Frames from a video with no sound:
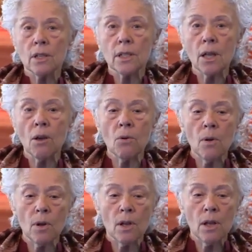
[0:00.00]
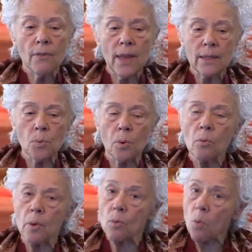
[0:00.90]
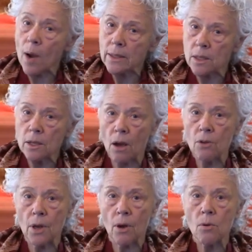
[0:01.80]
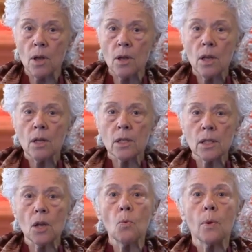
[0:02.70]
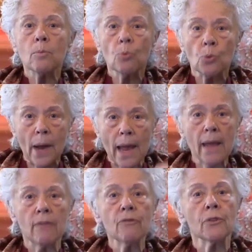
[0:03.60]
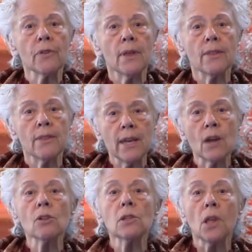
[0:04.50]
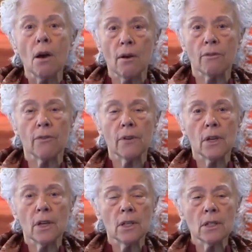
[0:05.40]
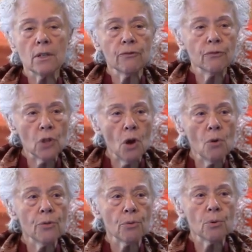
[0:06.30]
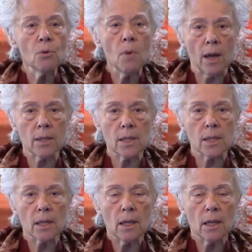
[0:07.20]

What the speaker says: So that's where we want to go, though. So we pray for their love to flow through us.